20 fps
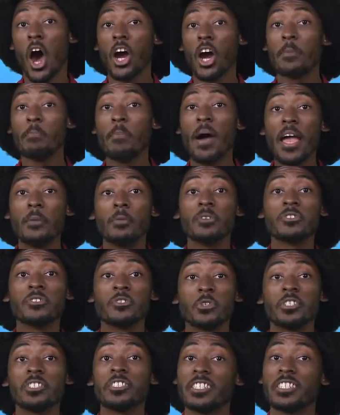Our Bible
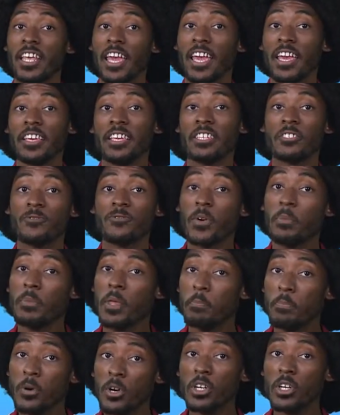story today is from
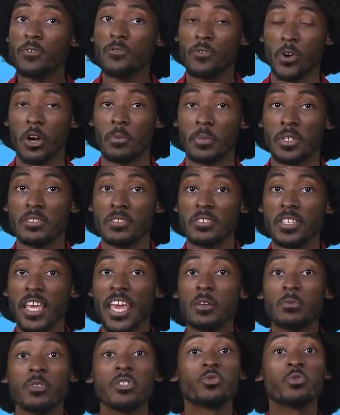the book of Romans
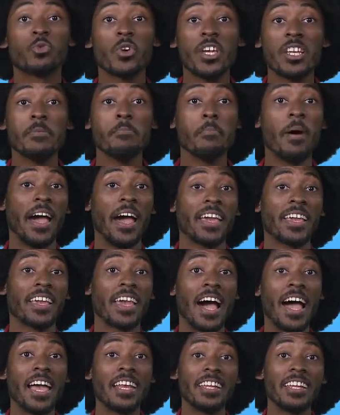and was written by a
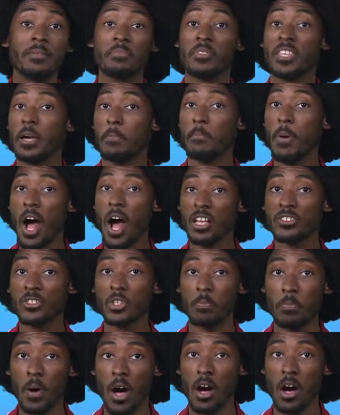guy named the
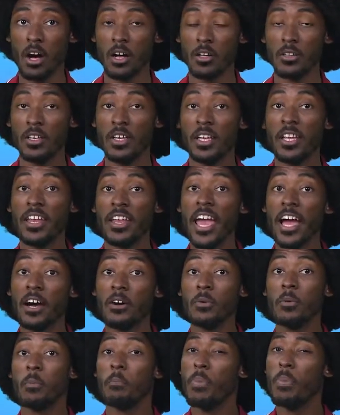Apostle Paul. Now,
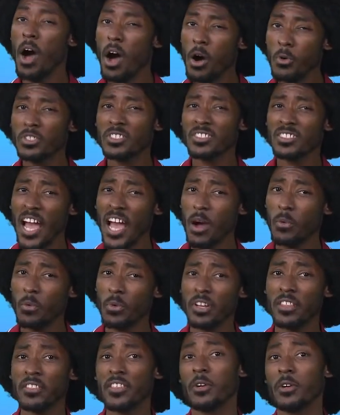Paul was not
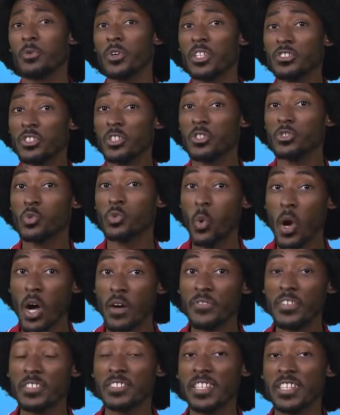one of the original
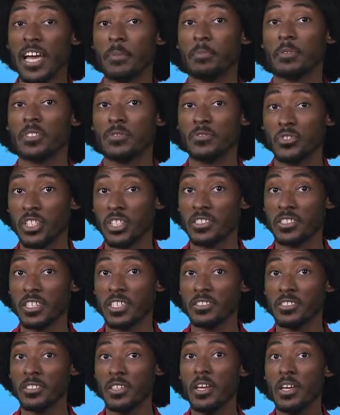12 disciples of
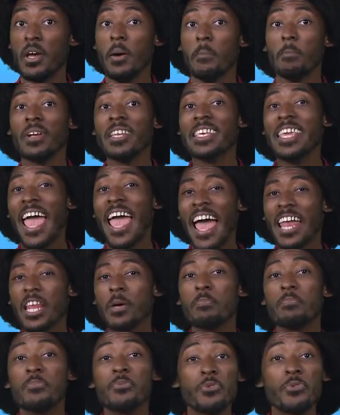Jesus, but he had a
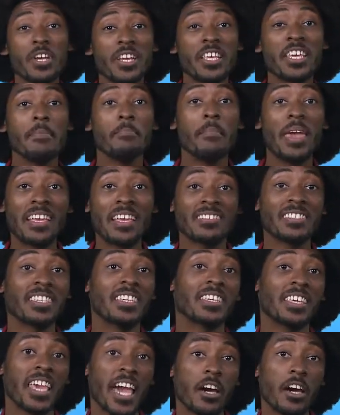pretty amazing
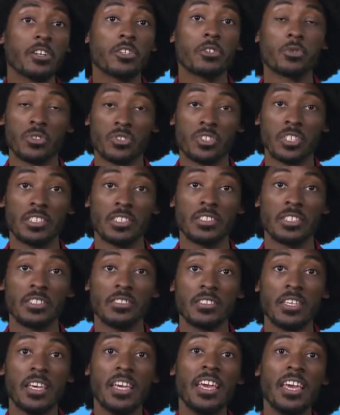encounter with
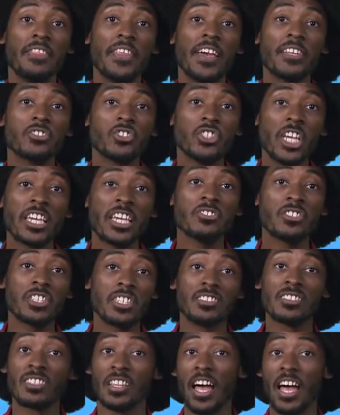Jesus that changed
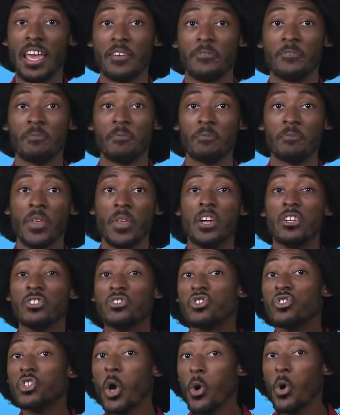his life.
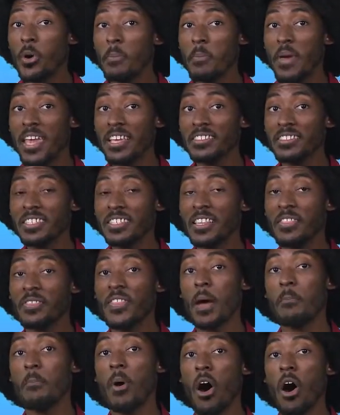So amazing
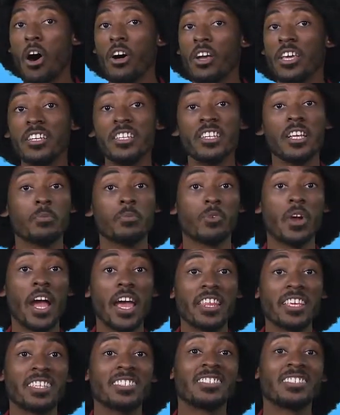that Paul ended up
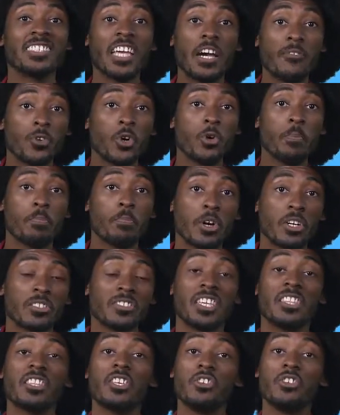writing several books
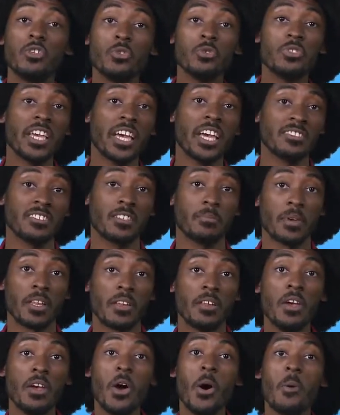in the New Testament,
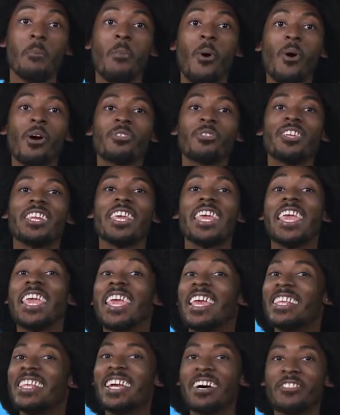more than
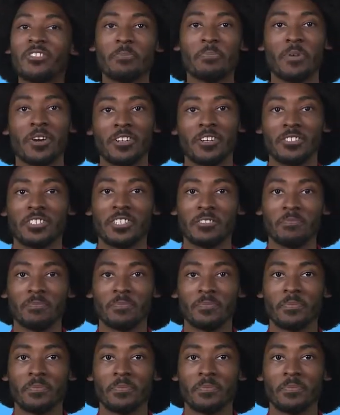any other person.